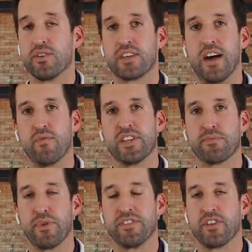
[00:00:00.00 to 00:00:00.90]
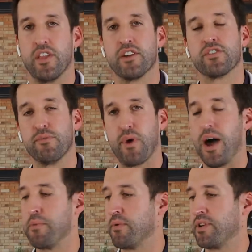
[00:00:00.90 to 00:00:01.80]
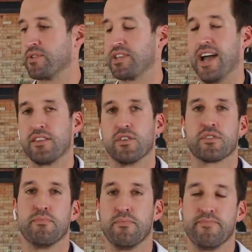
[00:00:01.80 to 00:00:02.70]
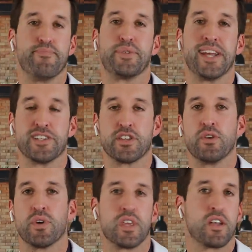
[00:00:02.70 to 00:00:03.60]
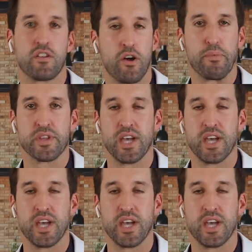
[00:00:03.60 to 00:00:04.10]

So he's got wrist splints on there, so he probably was diagnosed potentially with like carpal